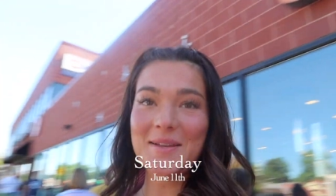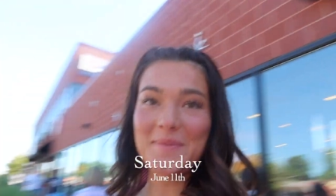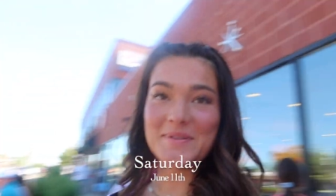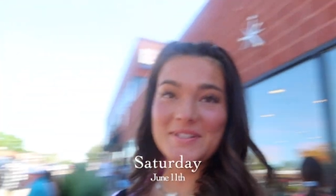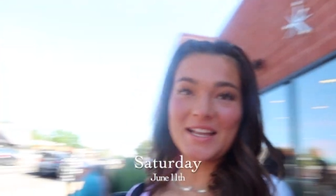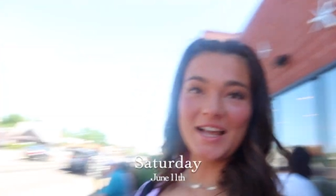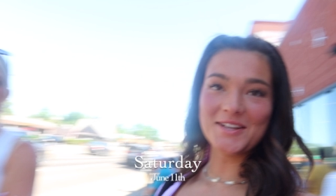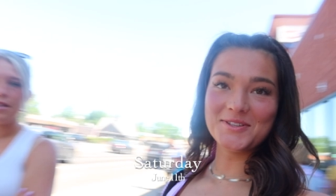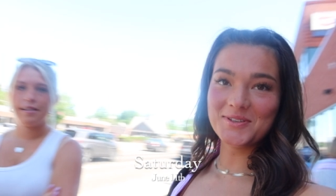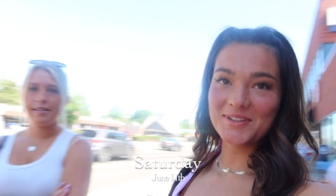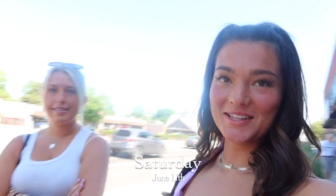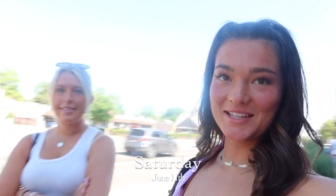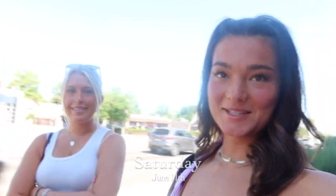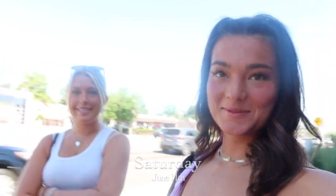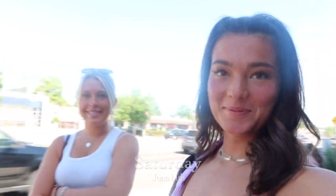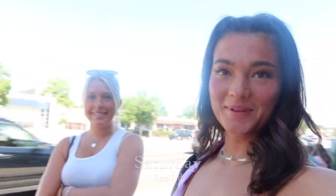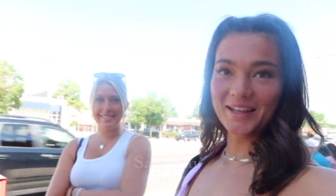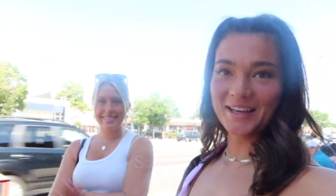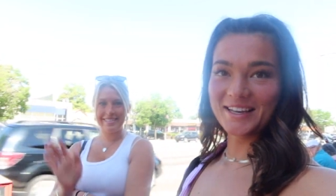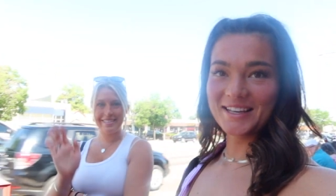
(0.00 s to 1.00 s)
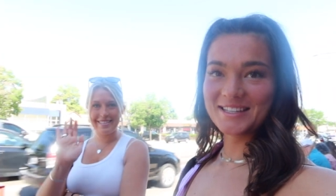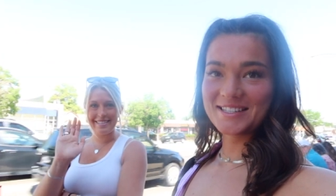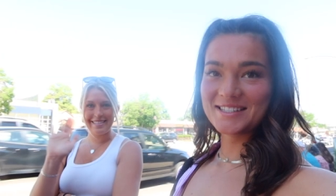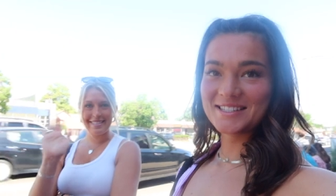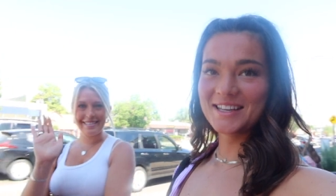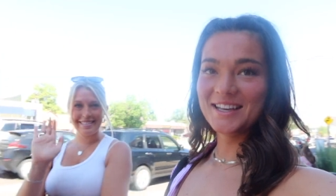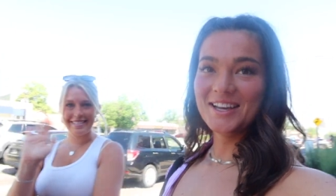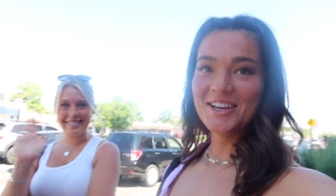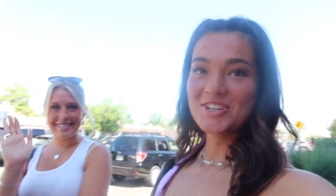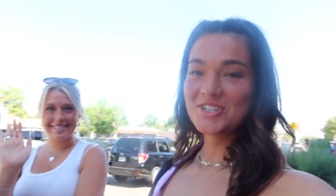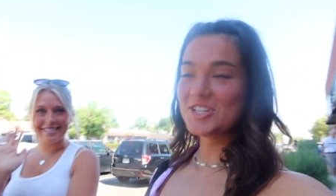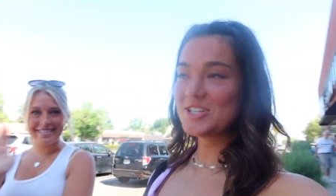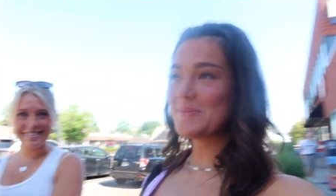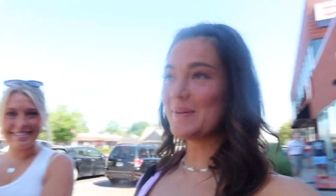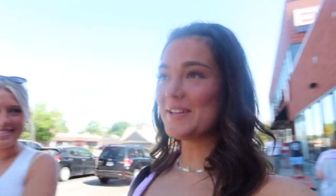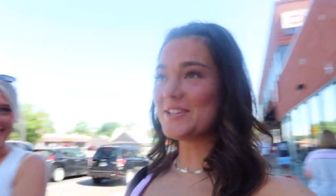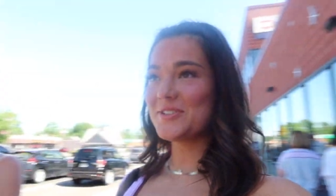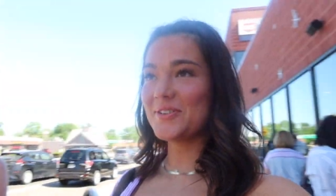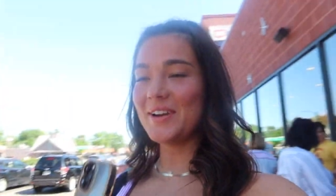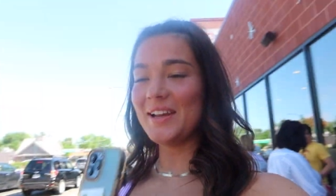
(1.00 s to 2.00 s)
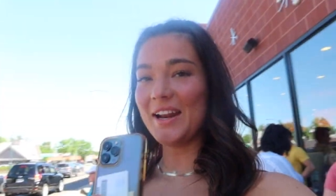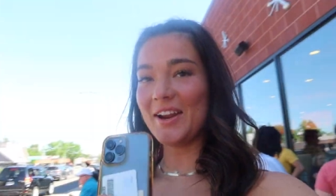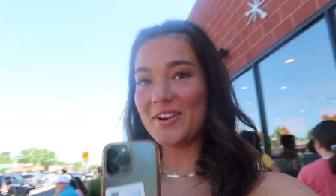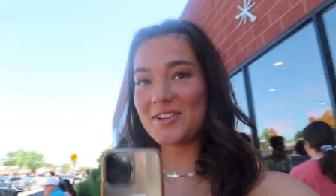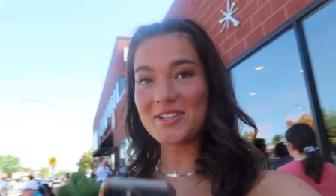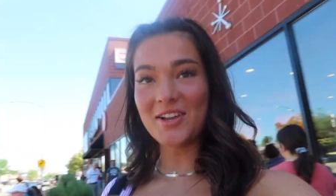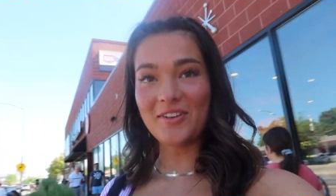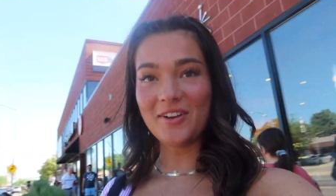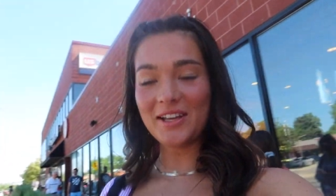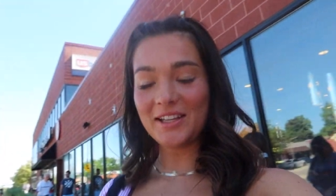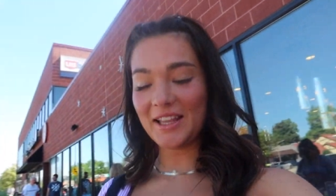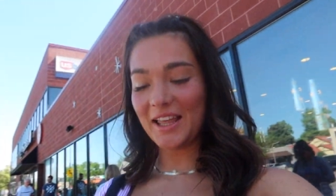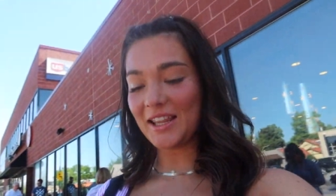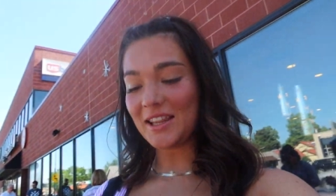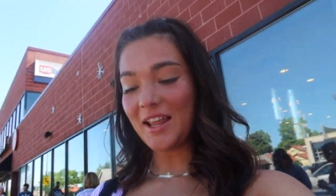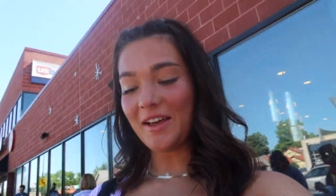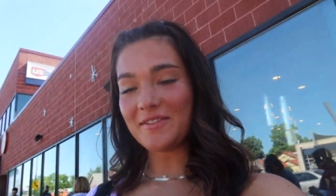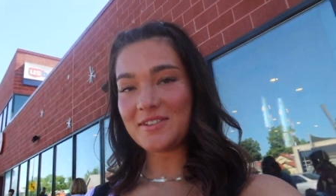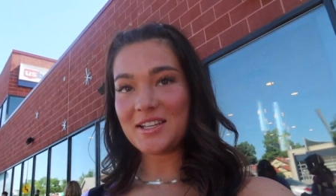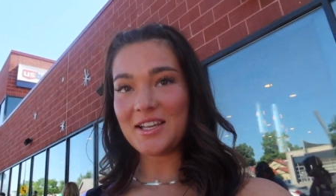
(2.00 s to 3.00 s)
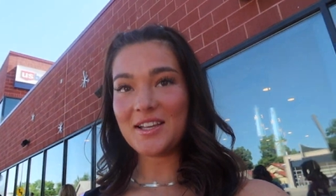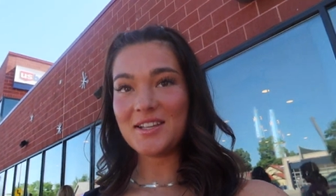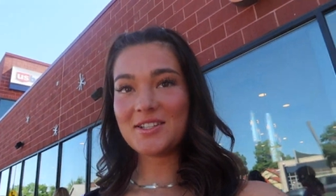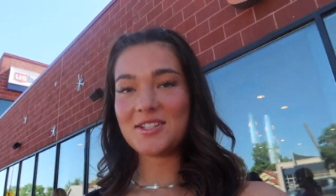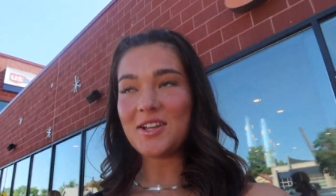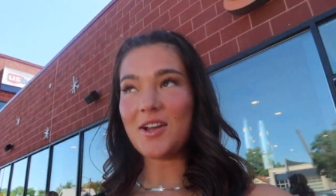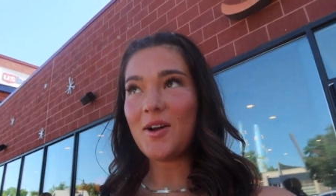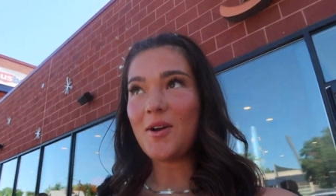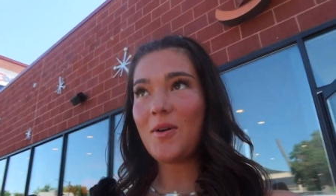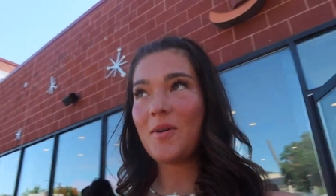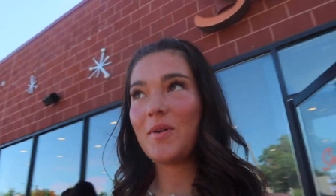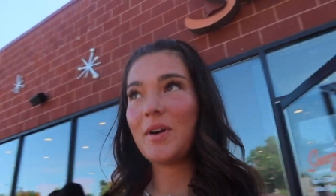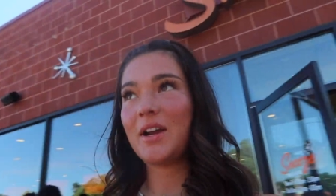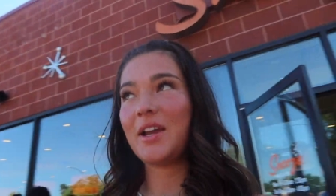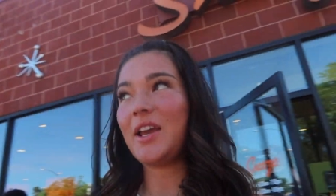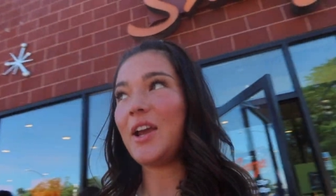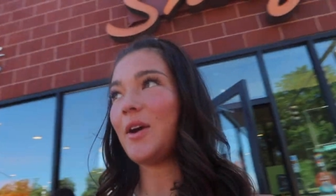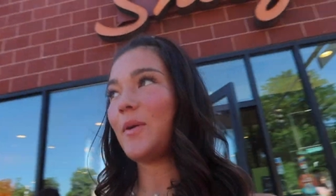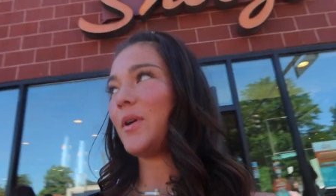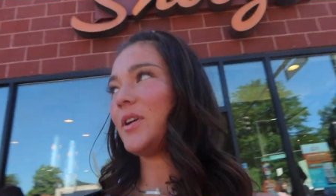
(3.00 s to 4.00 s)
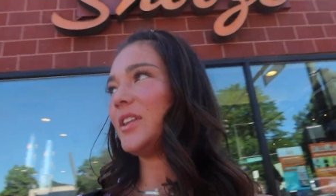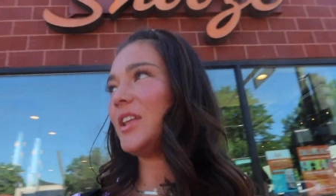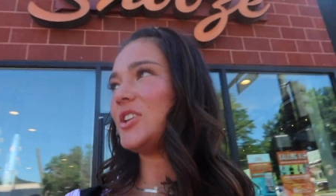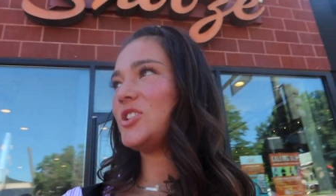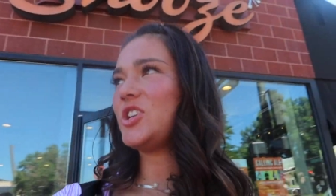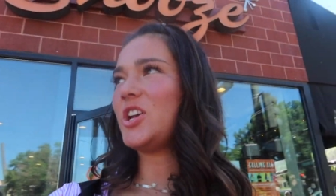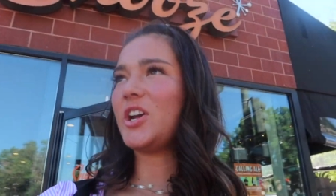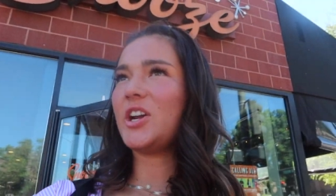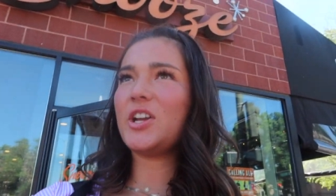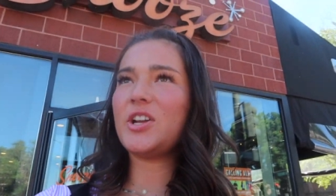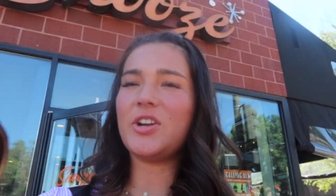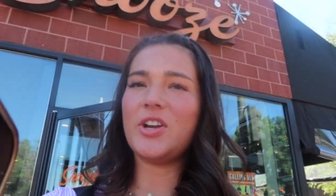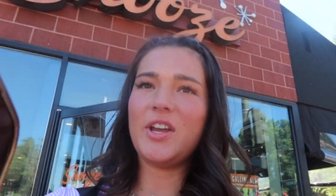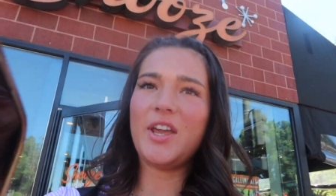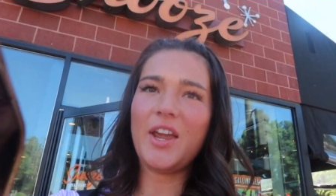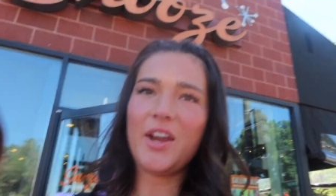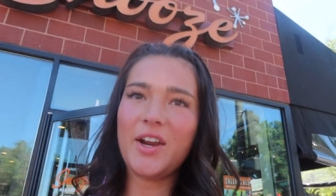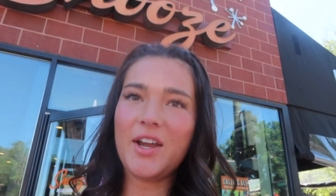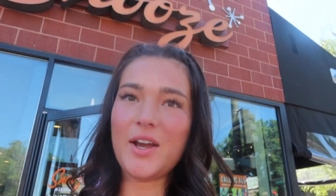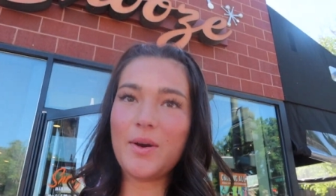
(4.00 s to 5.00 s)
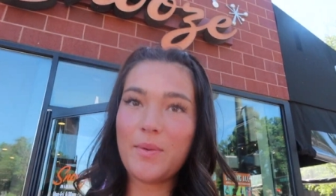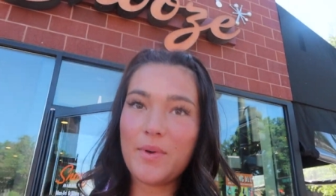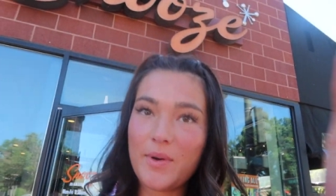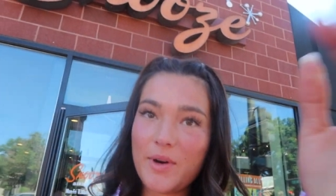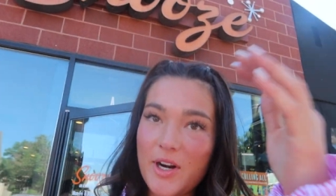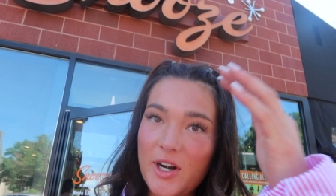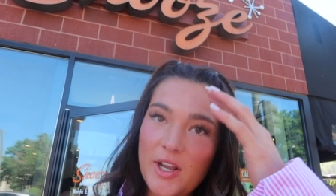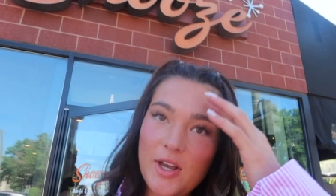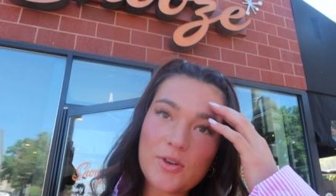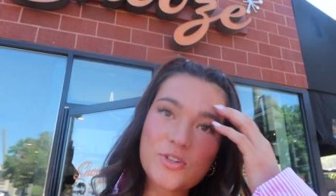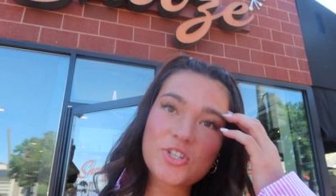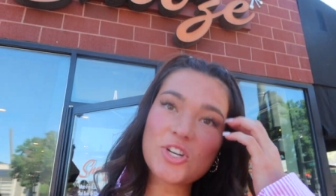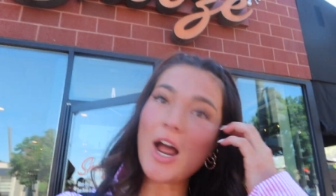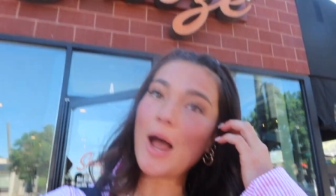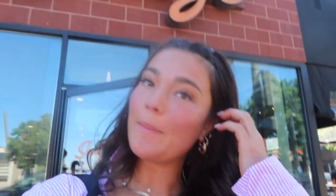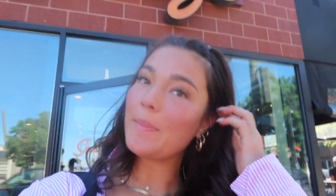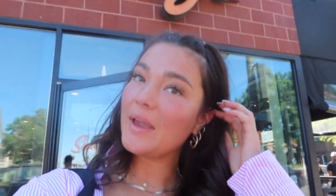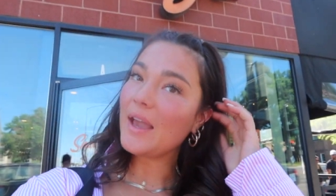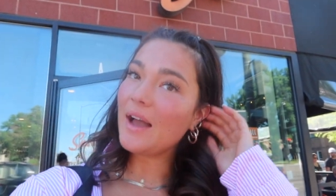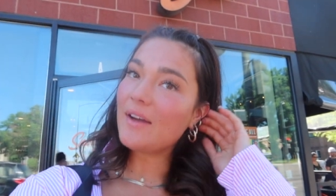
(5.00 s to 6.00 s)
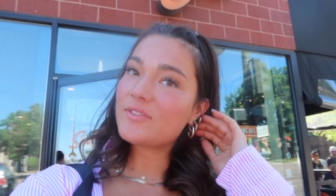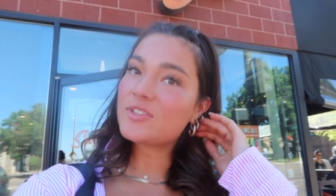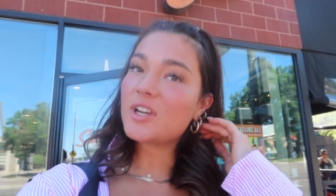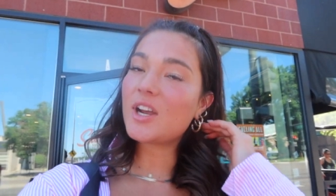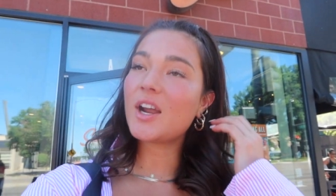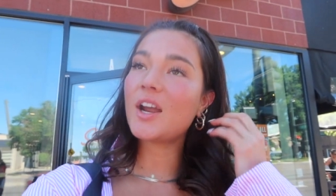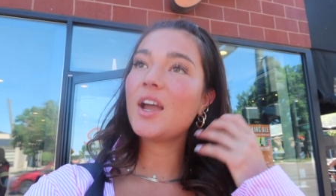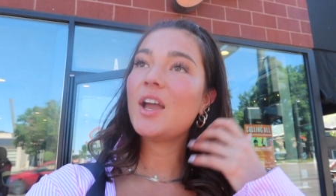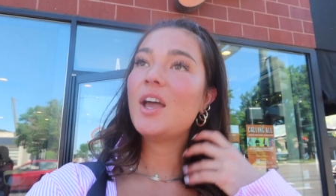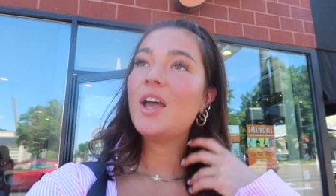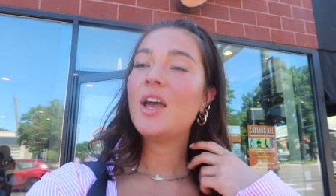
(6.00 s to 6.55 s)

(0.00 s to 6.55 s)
obsessed with this place. She's been to it in Arizona and like loves it. So we're here. We're in like Cherry Creek area. We're gonna go shopping after.